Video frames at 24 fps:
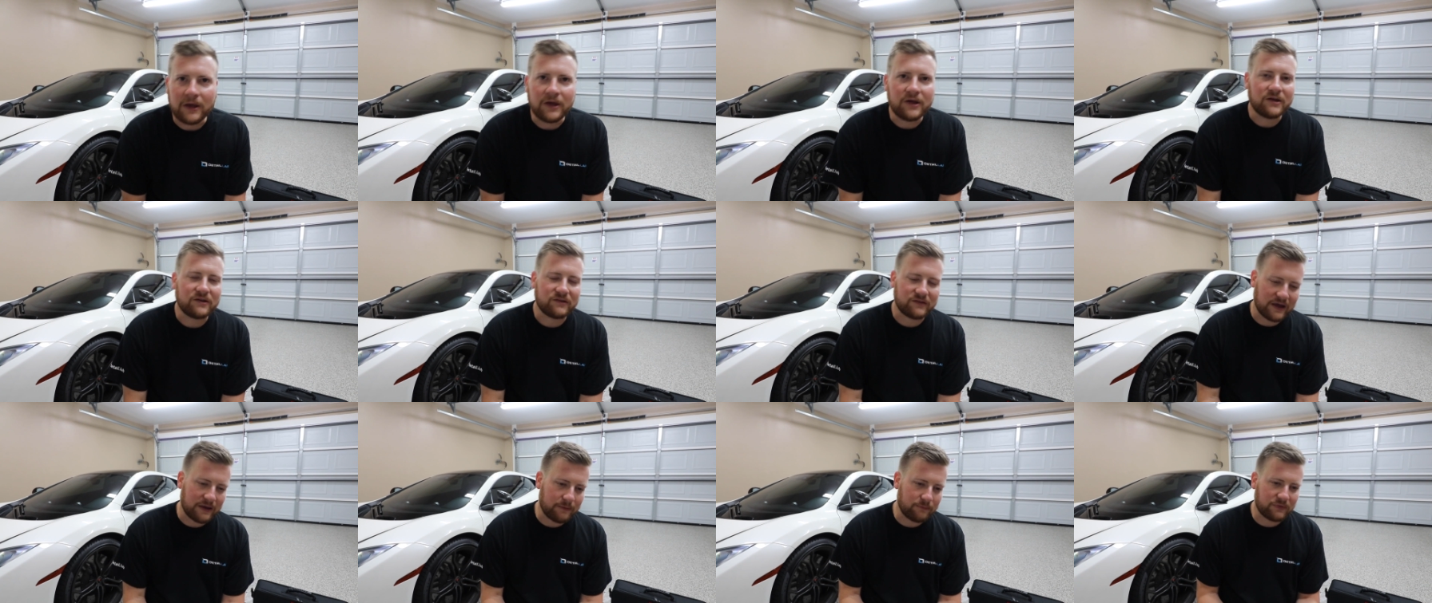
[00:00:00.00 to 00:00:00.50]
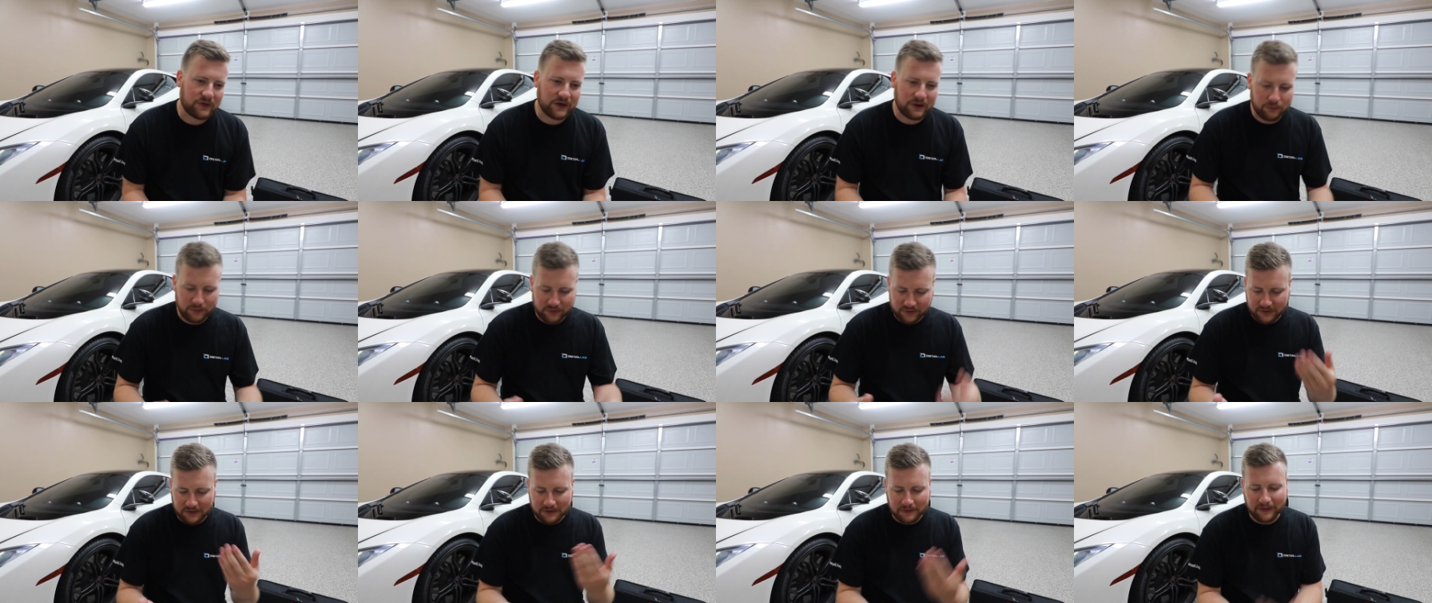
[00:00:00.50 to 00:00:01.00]
Same thing
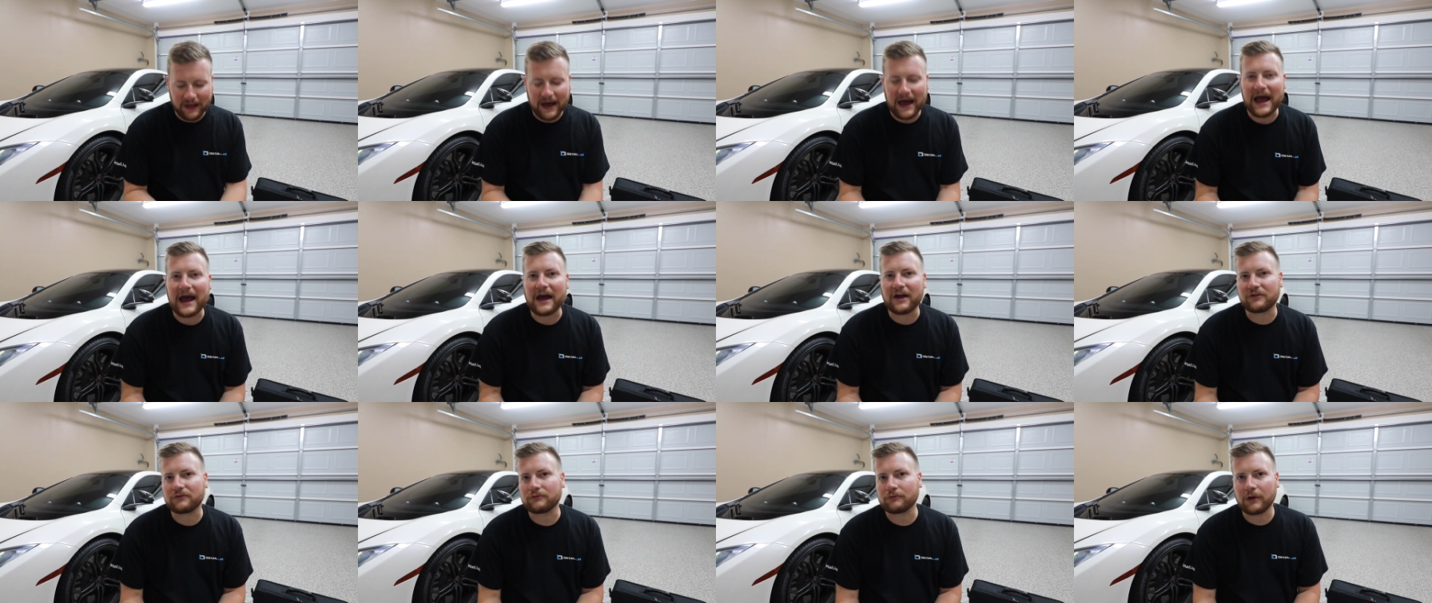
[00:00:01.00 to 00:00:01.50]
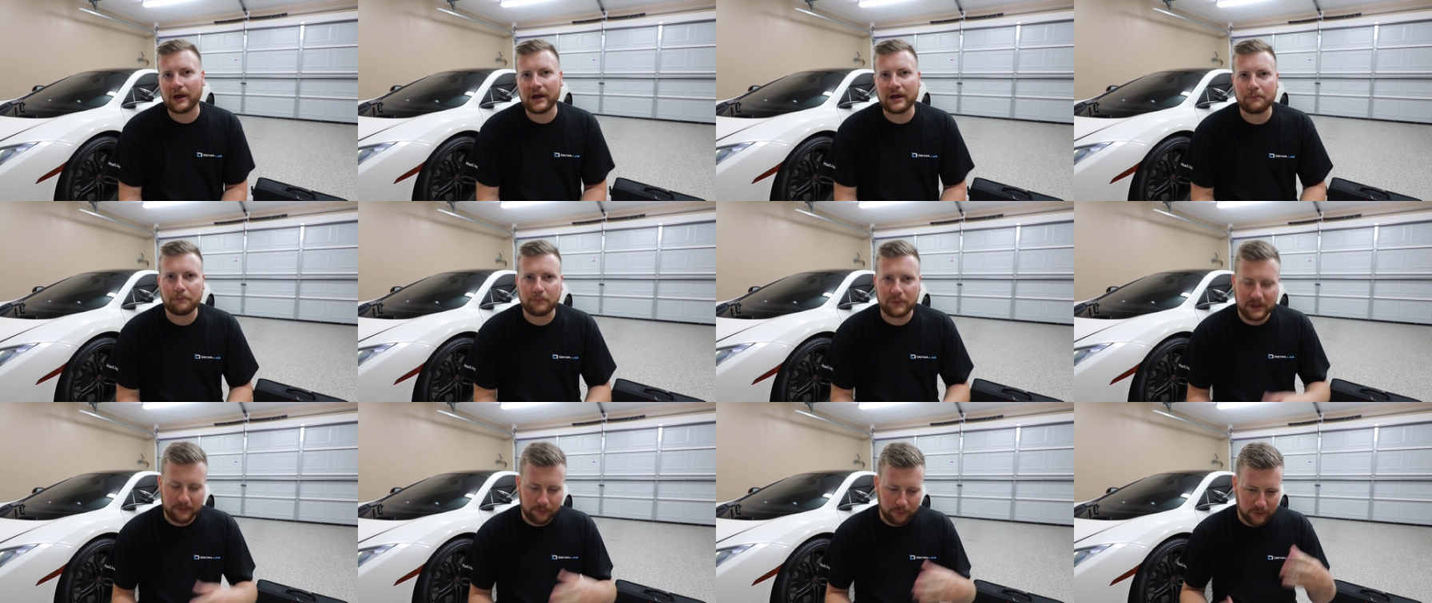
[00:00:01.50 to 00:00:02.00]
with glass,
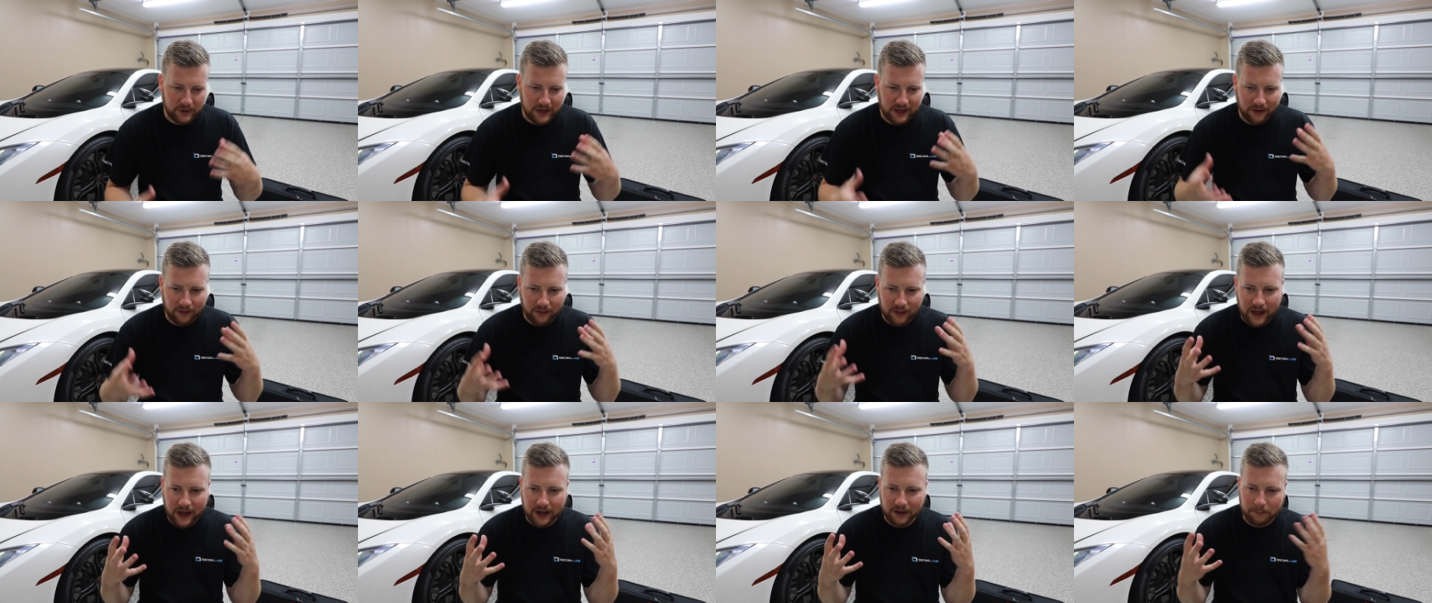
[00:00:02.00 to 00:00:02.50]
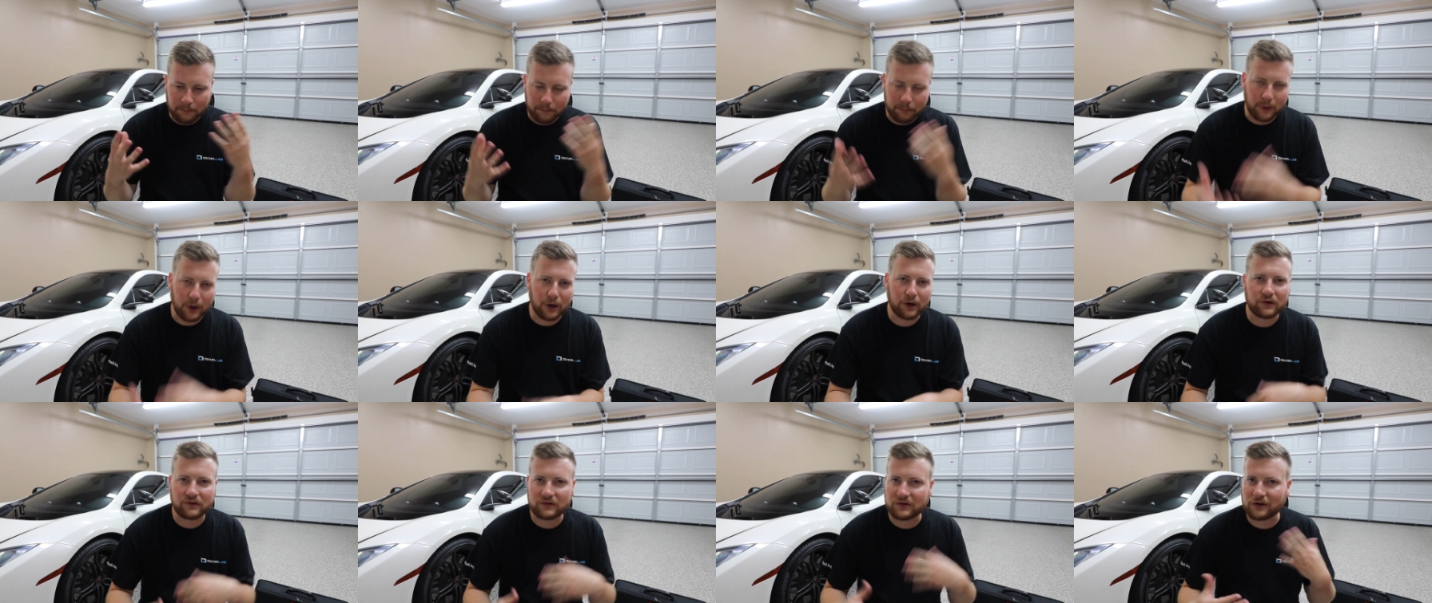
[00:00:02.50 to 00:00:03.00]
right? People get a lot of
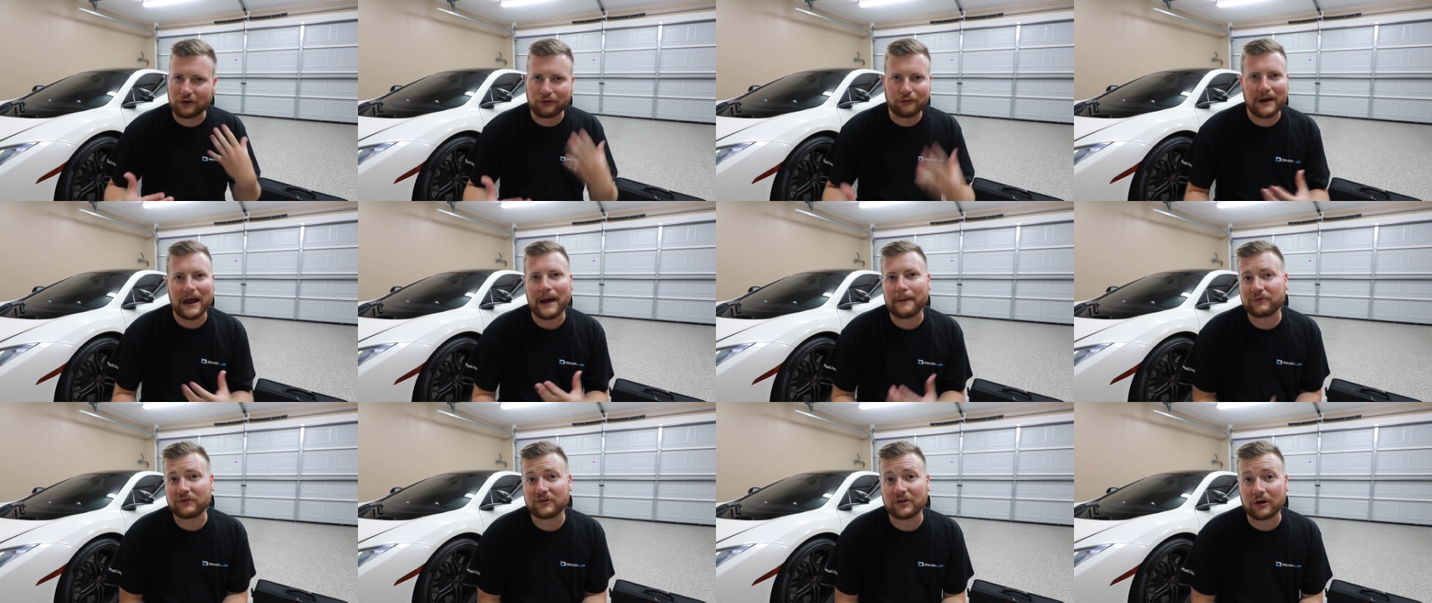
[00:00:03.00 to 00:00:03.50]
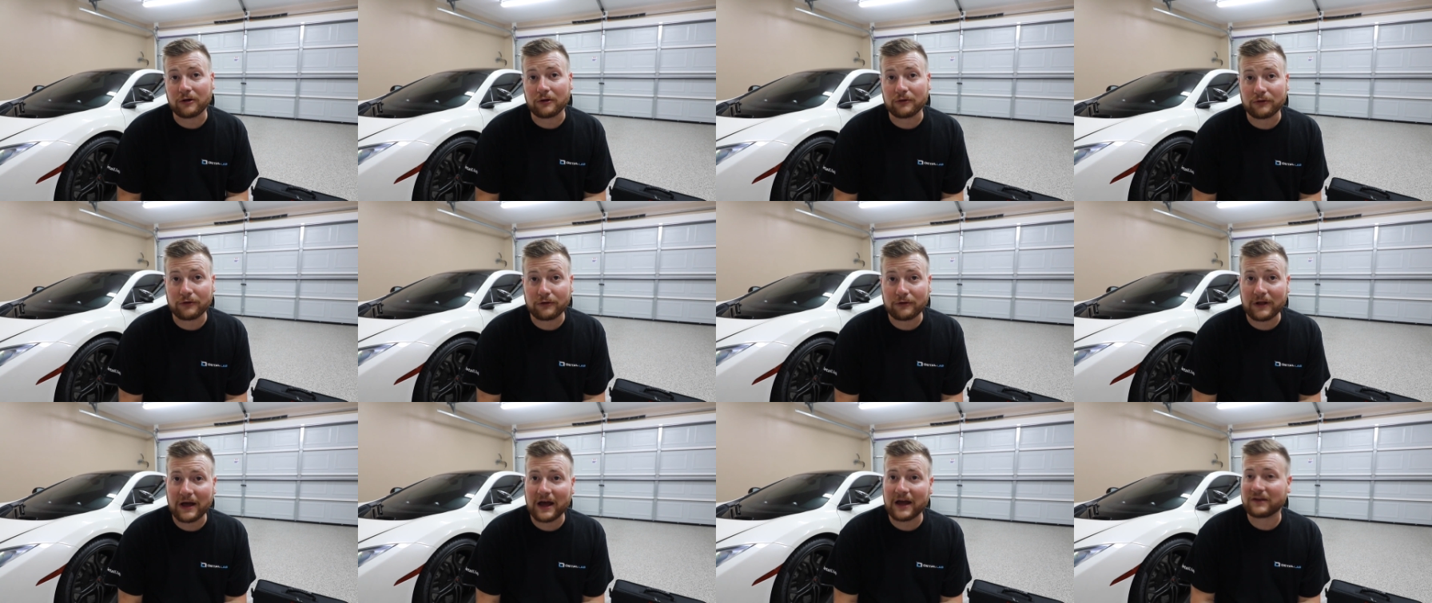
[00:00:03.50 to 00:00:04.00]
bugs and crap stuck on
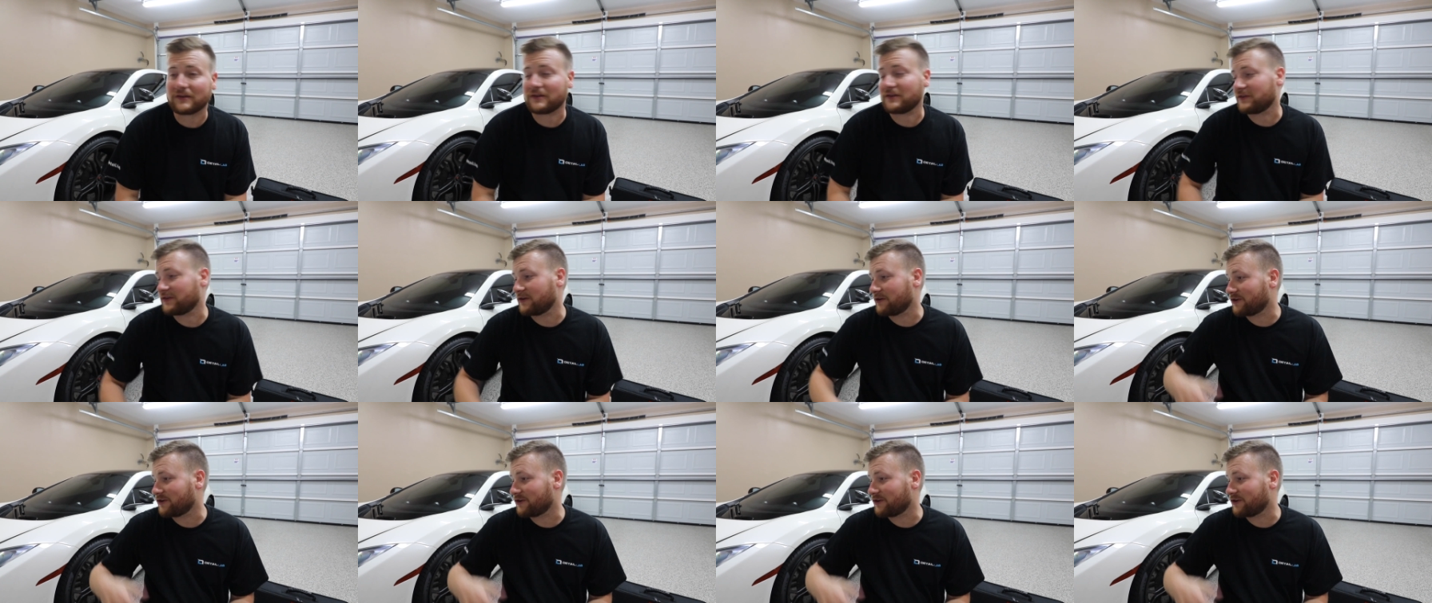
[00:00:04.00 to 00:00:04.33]
their glasses.